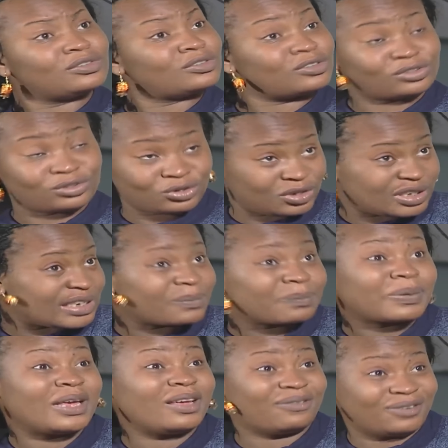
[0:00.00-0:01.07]
So you
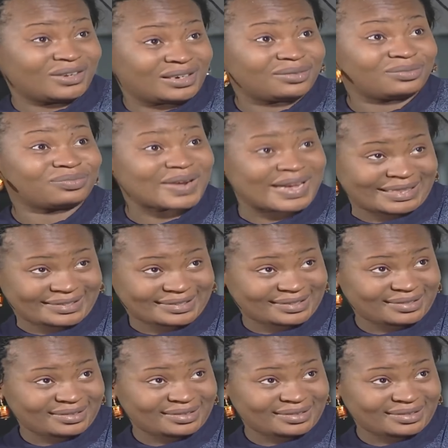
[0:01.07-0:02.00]
didn't pay for the rent?